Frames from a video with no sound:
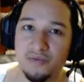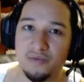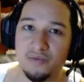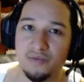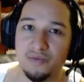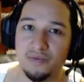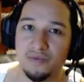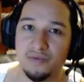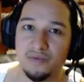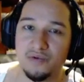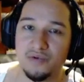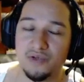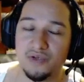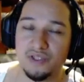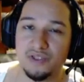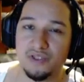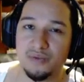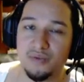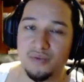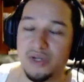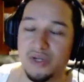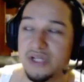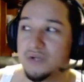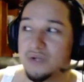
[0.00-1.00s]
Crystal
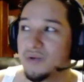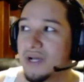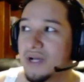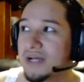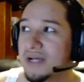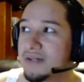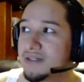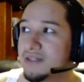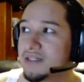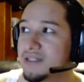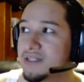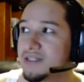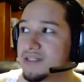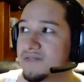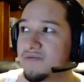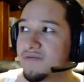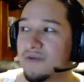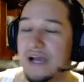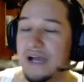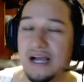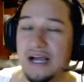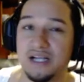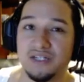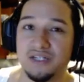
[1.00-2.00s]
Break round is
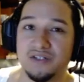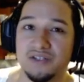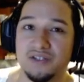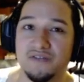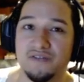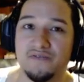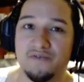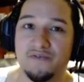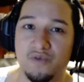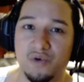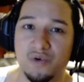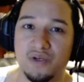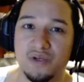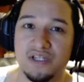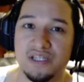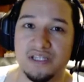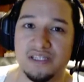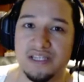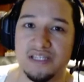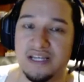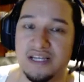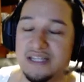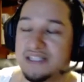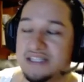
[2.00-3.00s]
actually 40
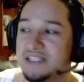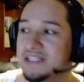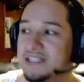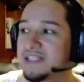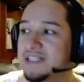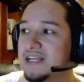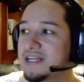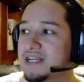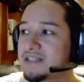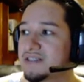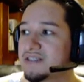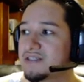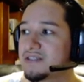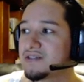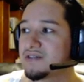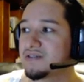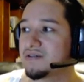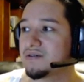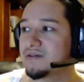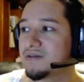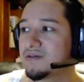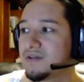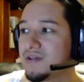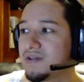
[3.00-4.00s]
seconds exactly,
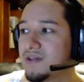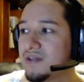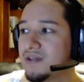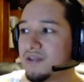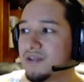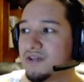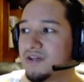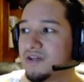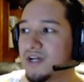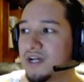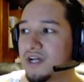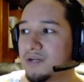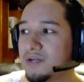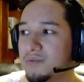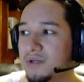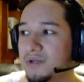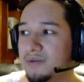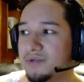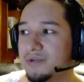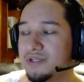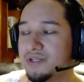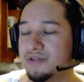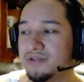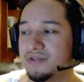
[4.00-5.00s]
so you're not going to be able
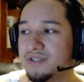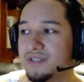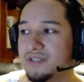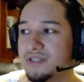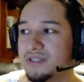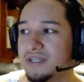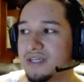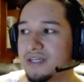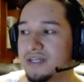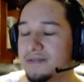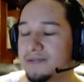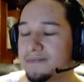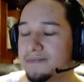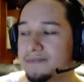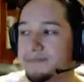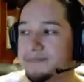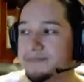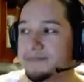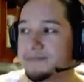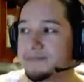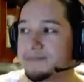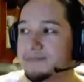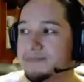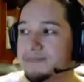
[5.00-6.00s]
to use this again.
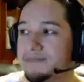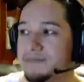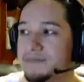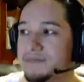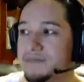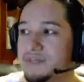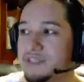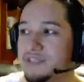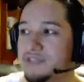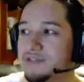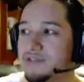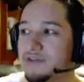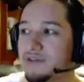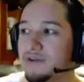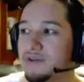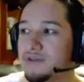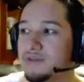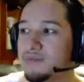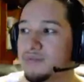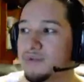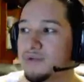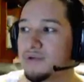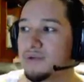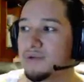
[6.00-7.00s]
So it goes
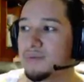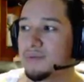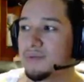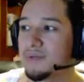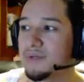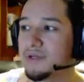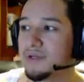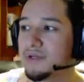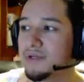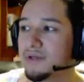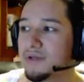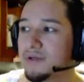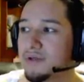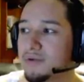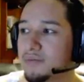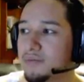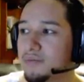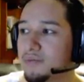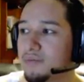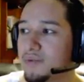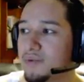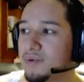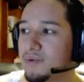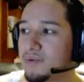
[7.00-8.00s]
boom,
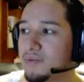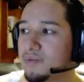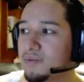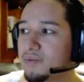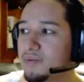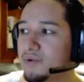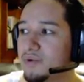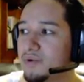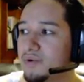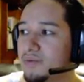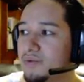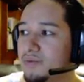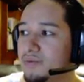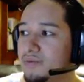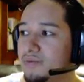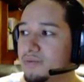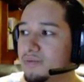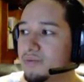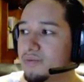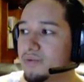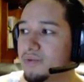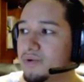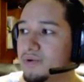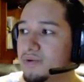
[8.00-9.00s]
boom, boom,
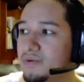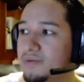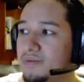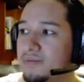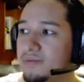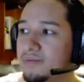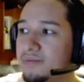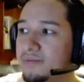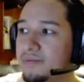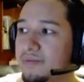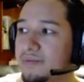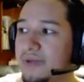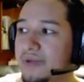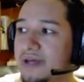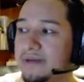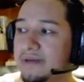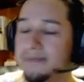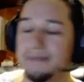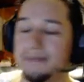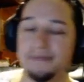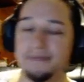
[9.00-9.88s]
boom, bam.